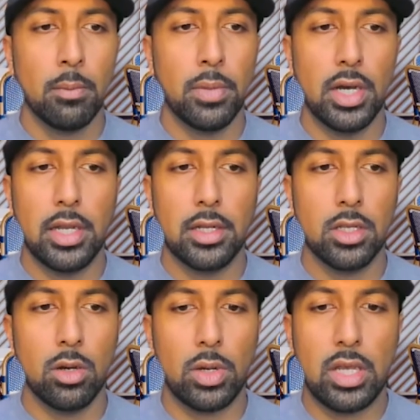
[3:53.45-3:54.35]
but
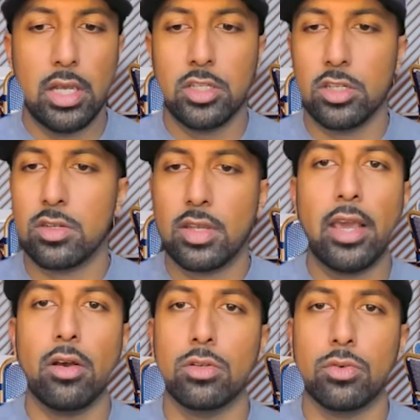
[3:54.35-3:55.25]
you know, it just
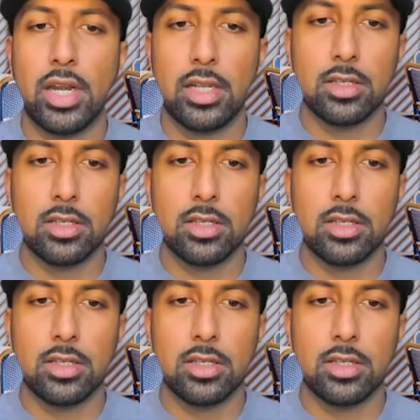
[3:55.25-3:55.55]
scales, right?